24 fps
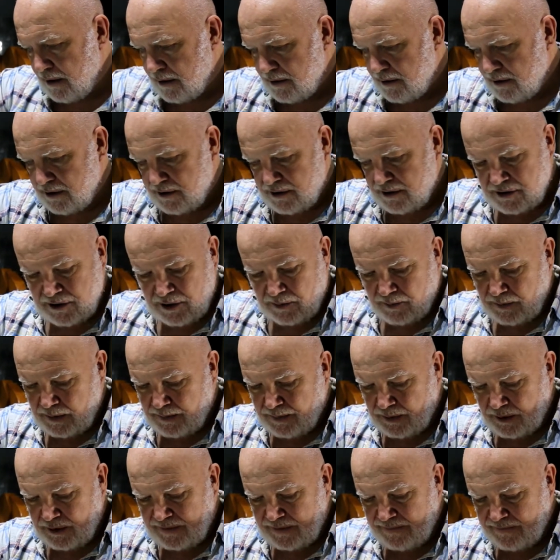to stop
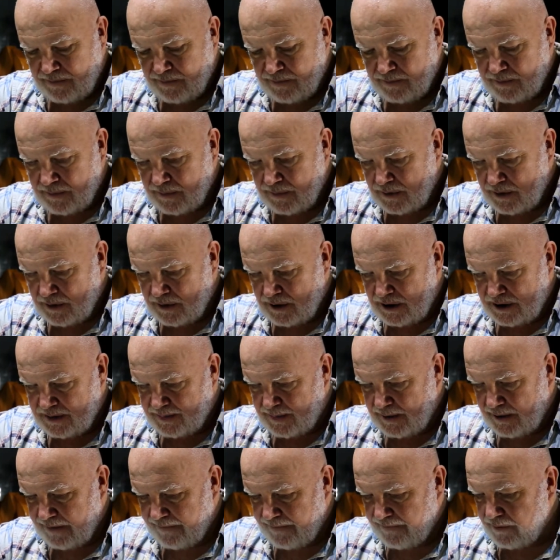the
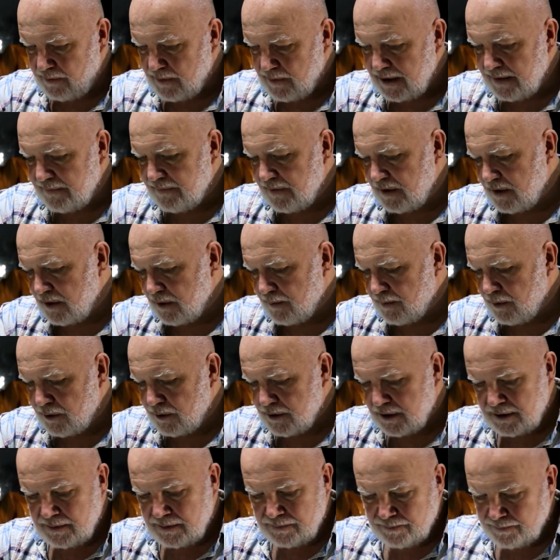spirit from leaving the
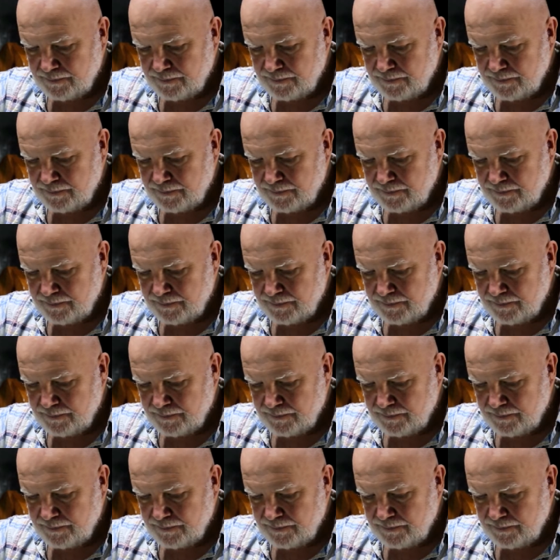body.